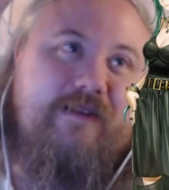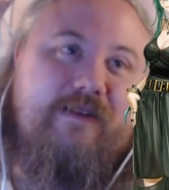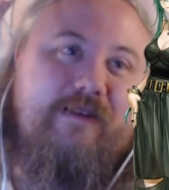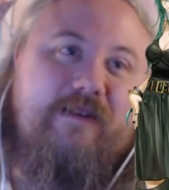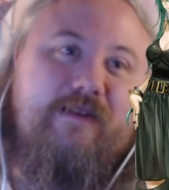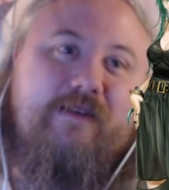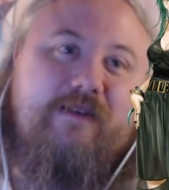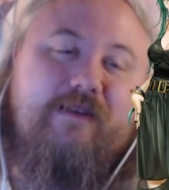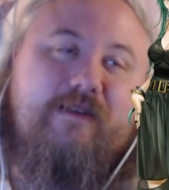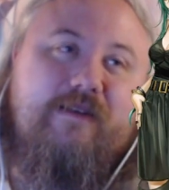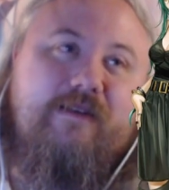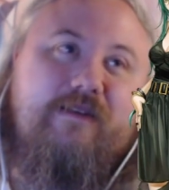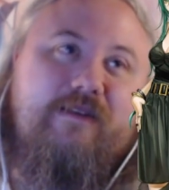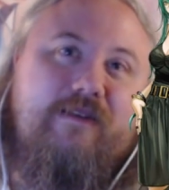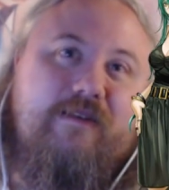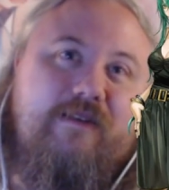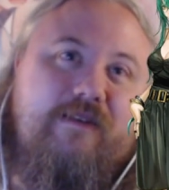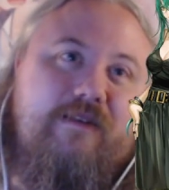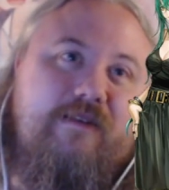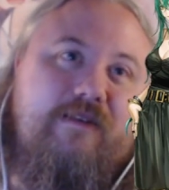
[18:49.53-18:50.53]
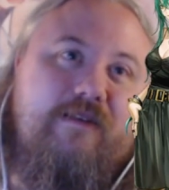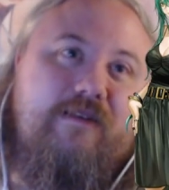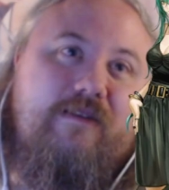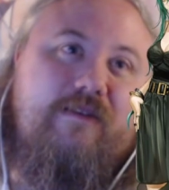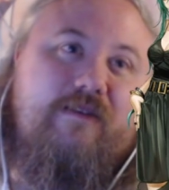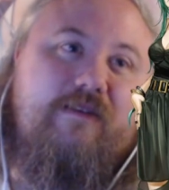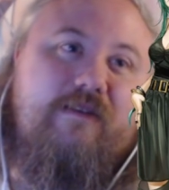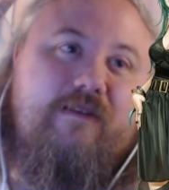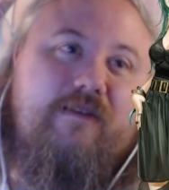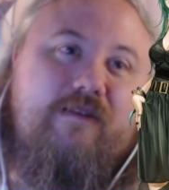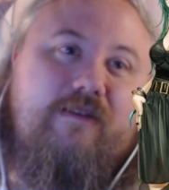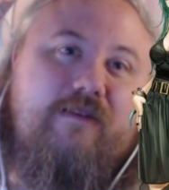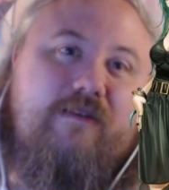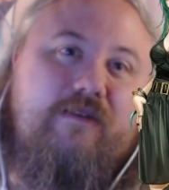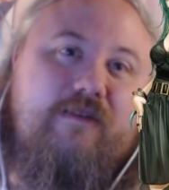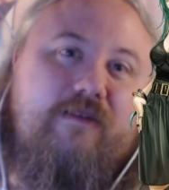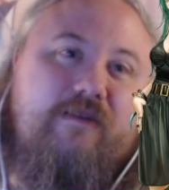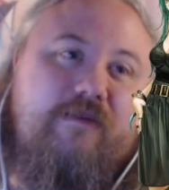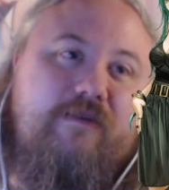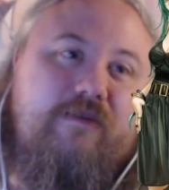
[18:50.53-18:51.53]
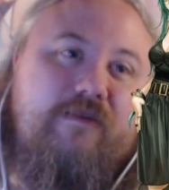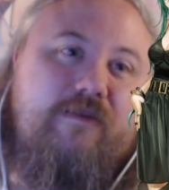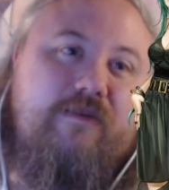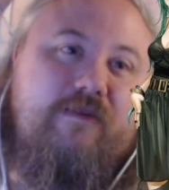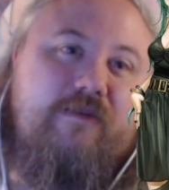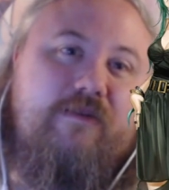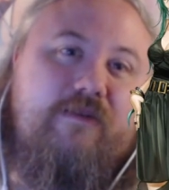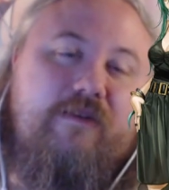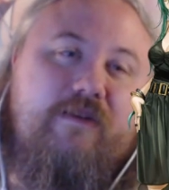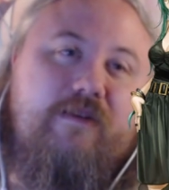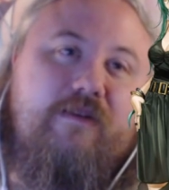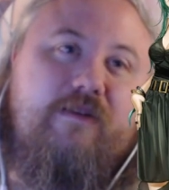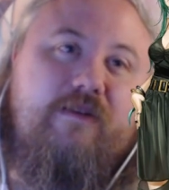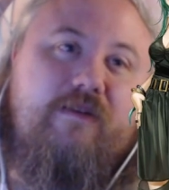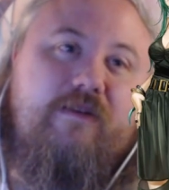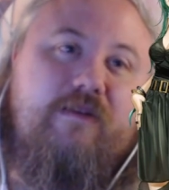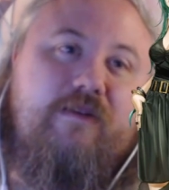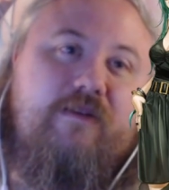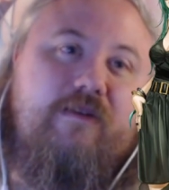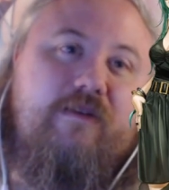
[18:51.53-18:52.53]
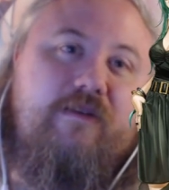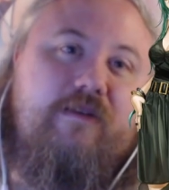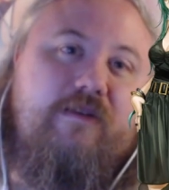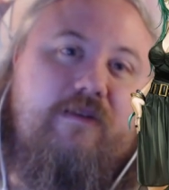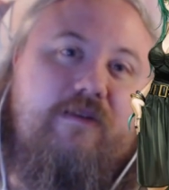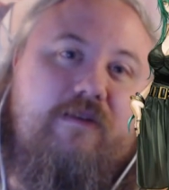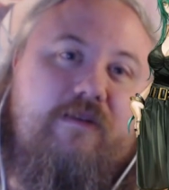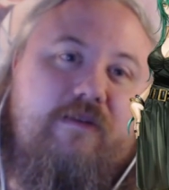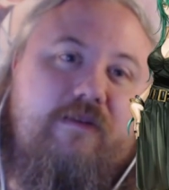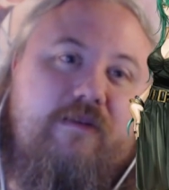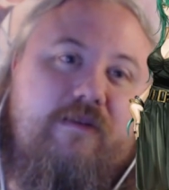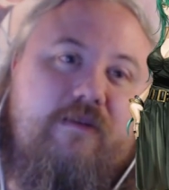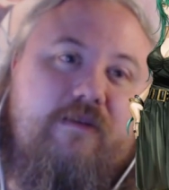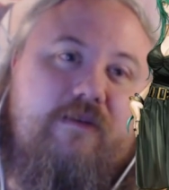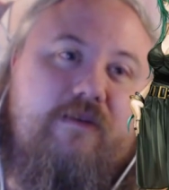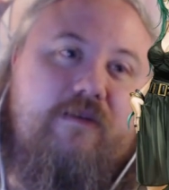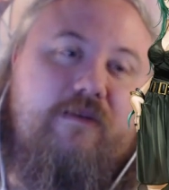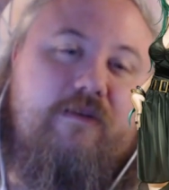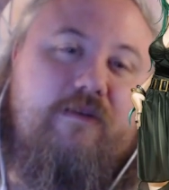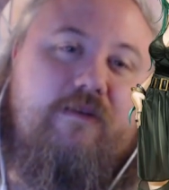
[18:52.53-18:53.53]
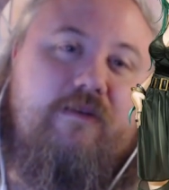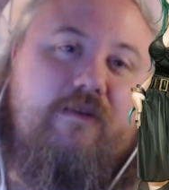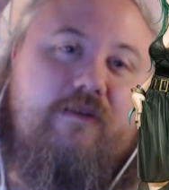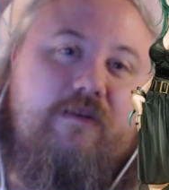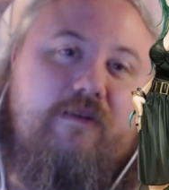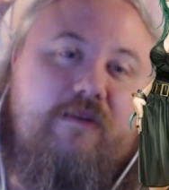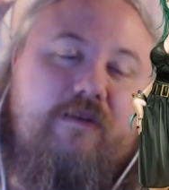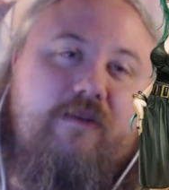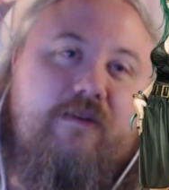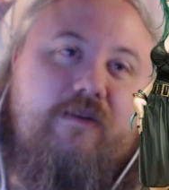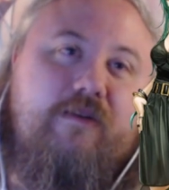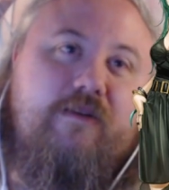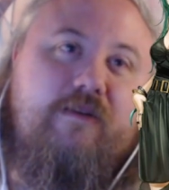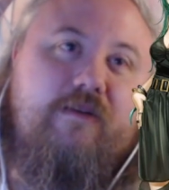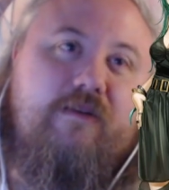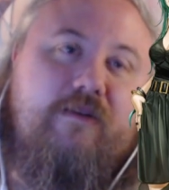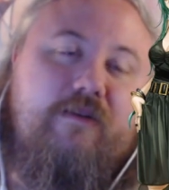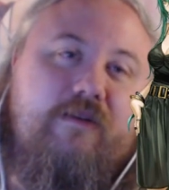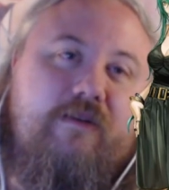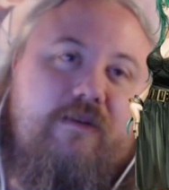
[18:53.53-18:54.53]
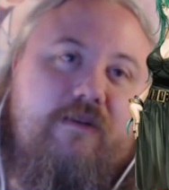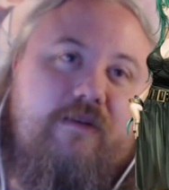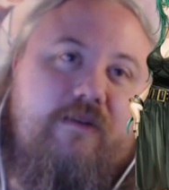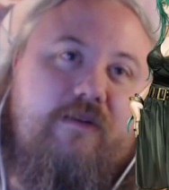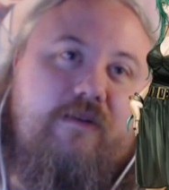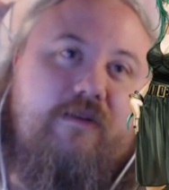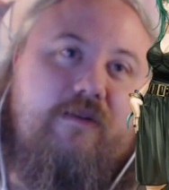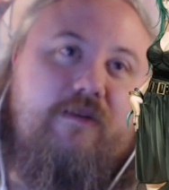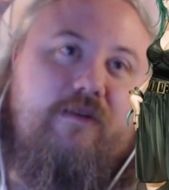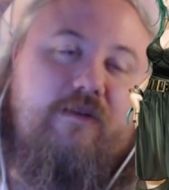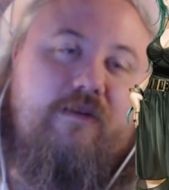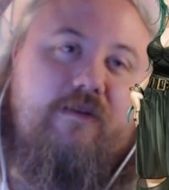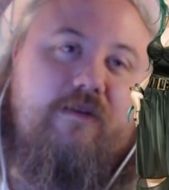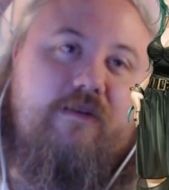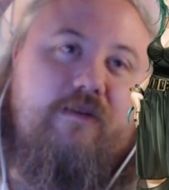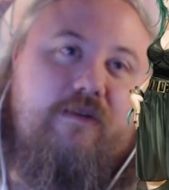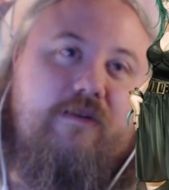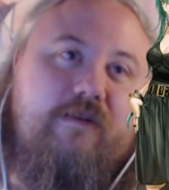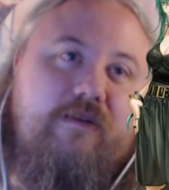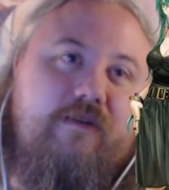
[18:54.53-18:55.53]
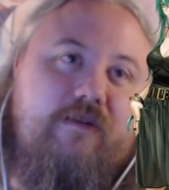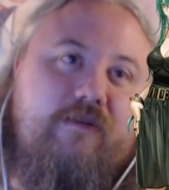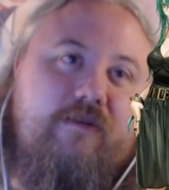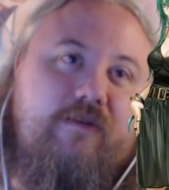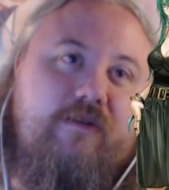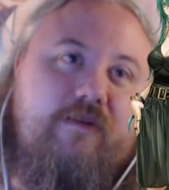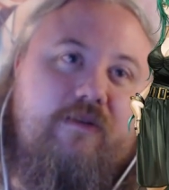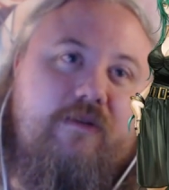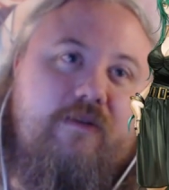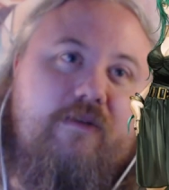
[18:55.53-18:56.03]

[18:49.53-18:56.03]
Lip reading: Nothing is said.